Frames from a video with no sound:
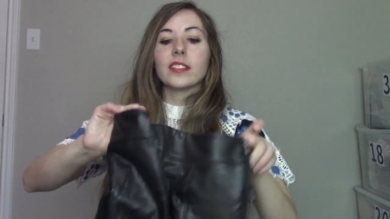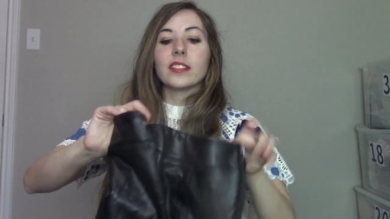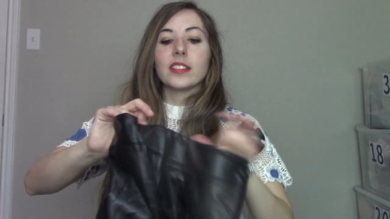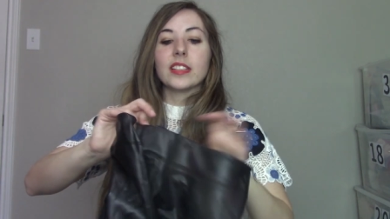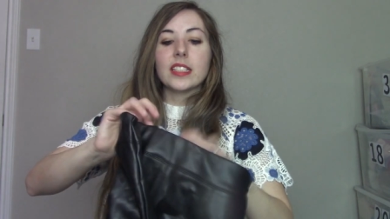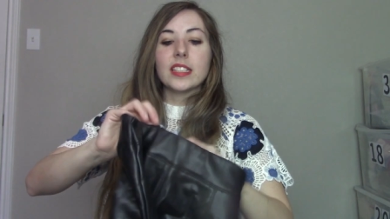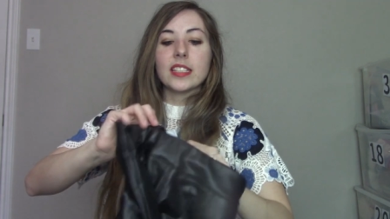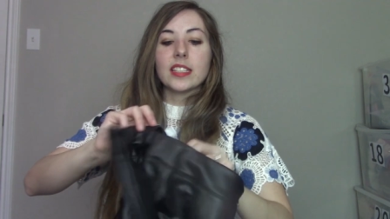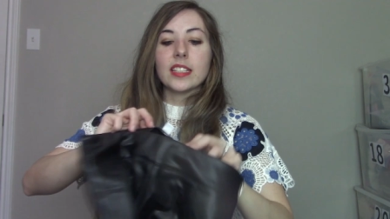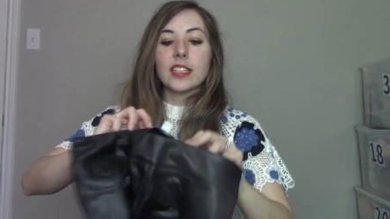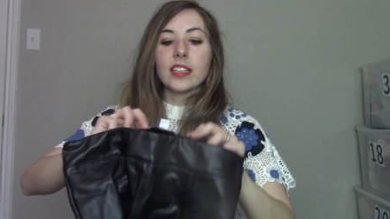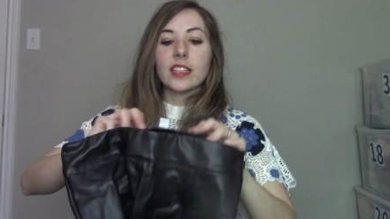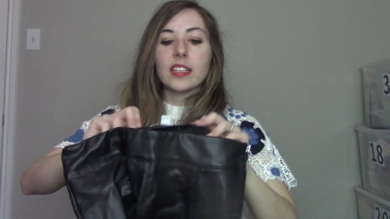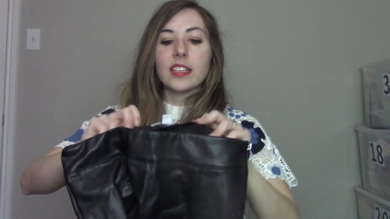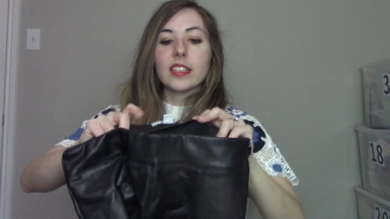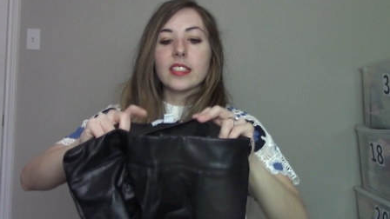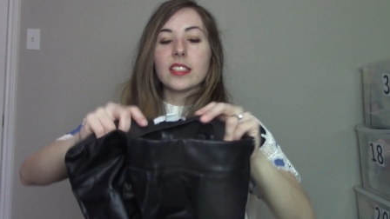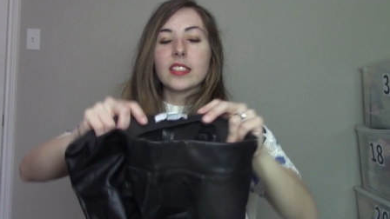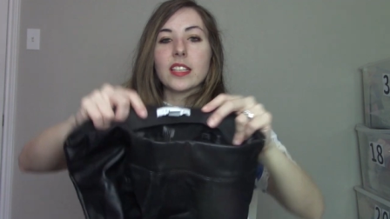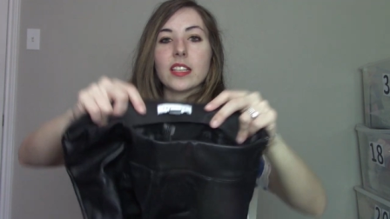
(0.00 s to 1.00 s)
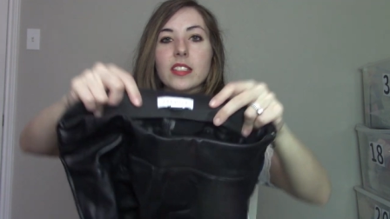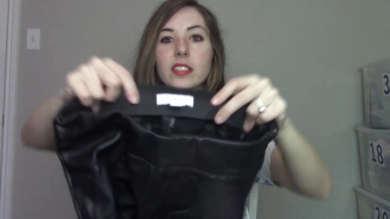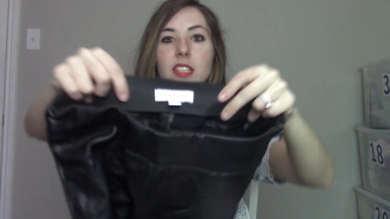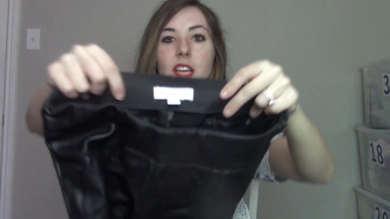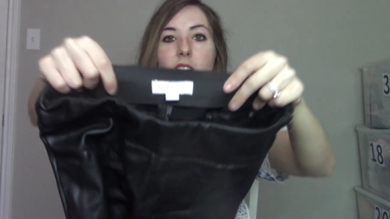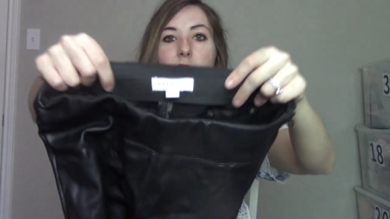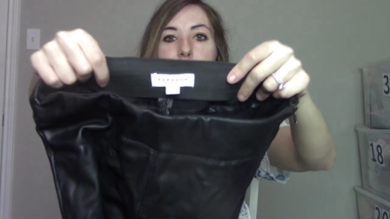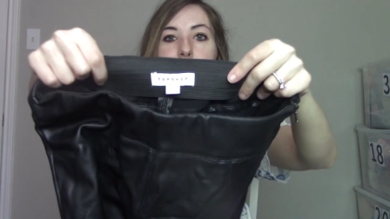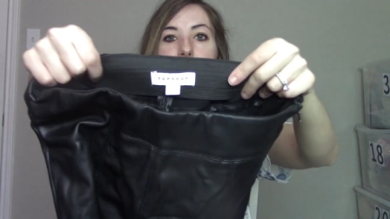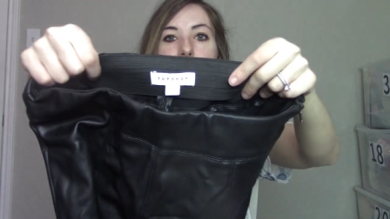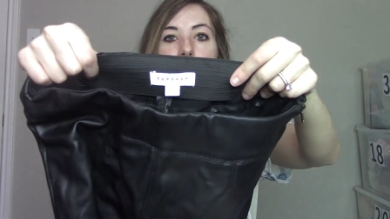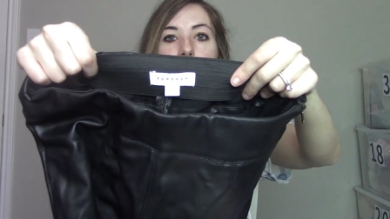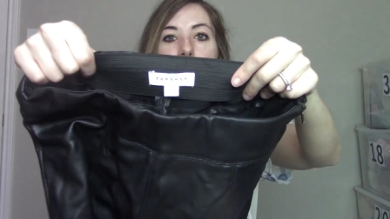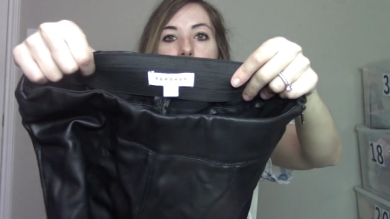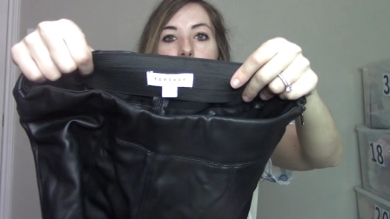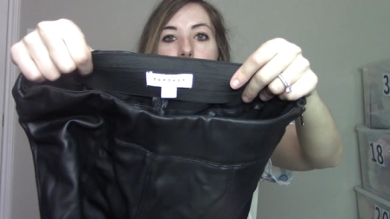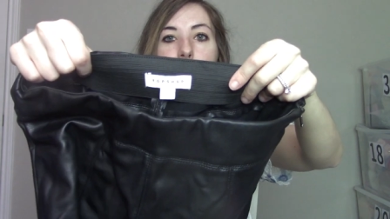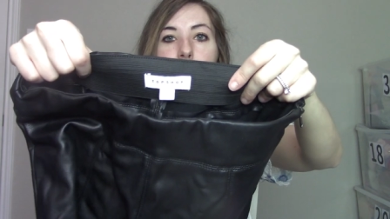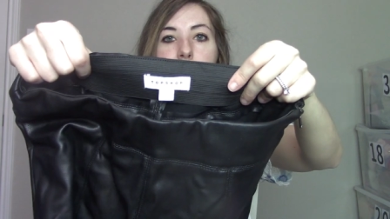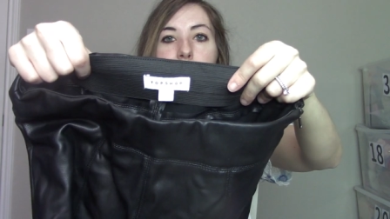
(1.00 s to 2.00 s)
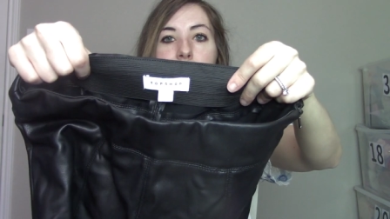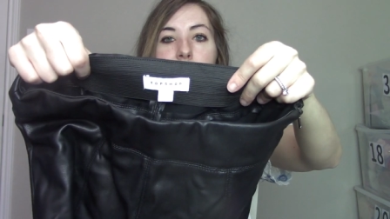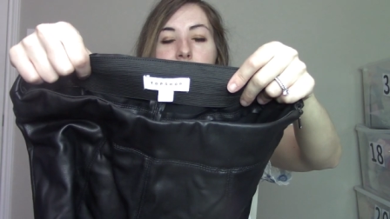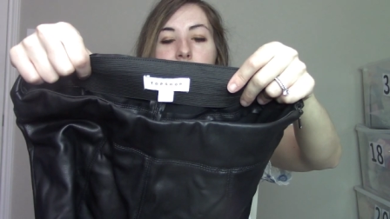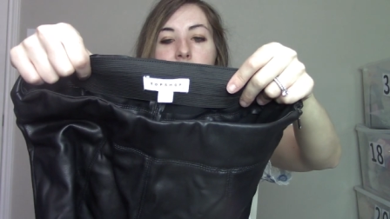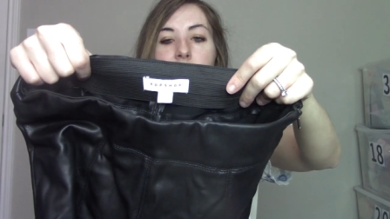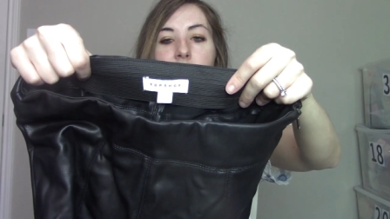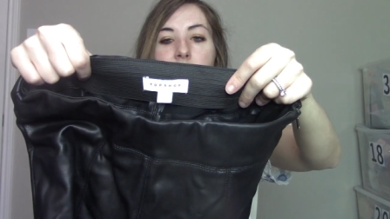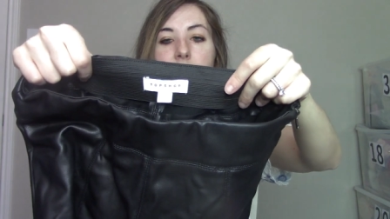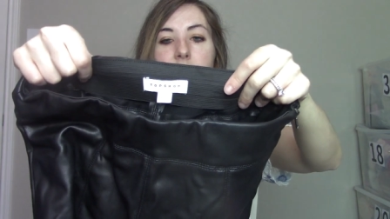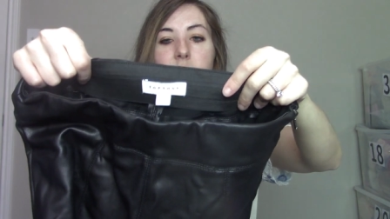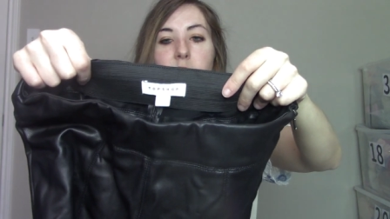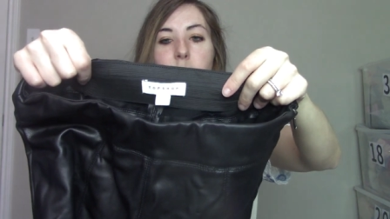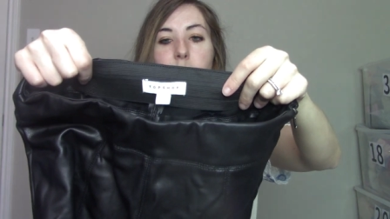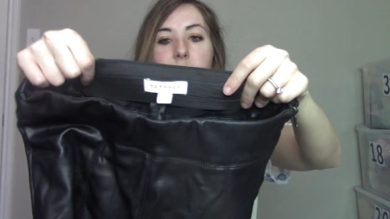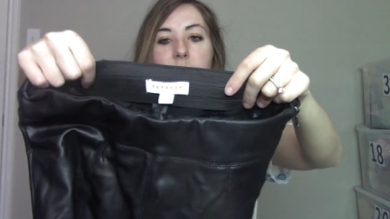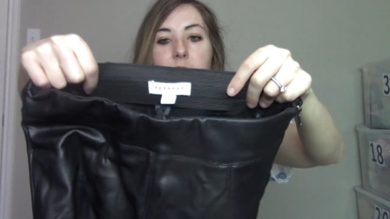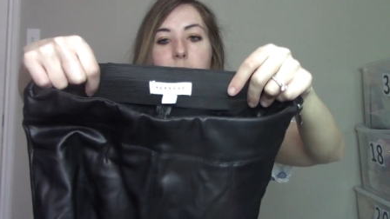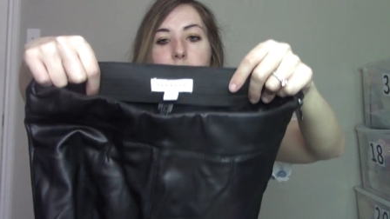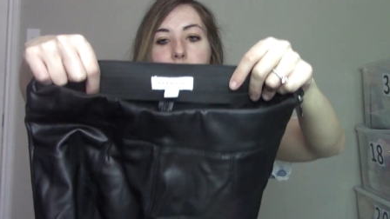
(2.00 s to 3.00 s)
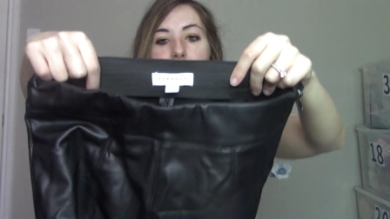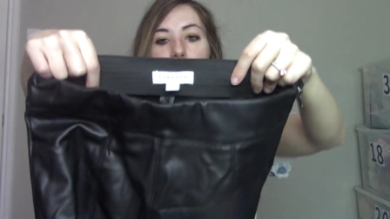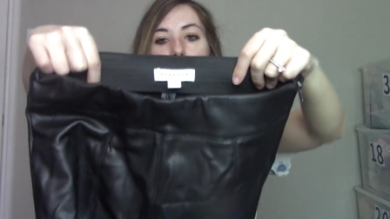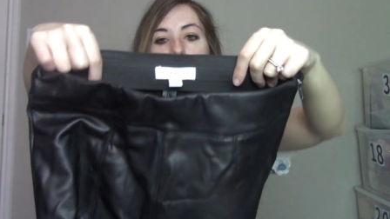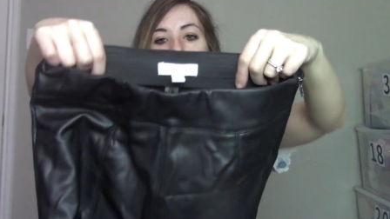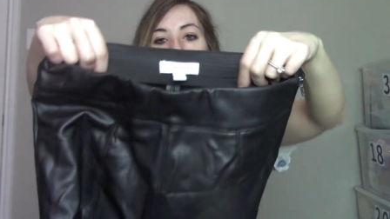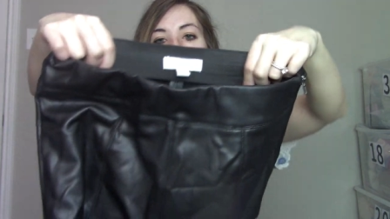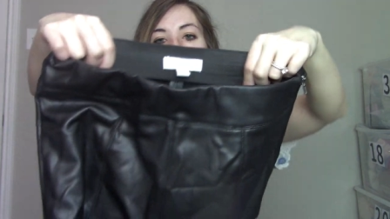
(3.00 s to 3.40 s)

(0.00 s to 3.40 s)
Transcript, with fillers: This is Topshop. I don't pick up a lot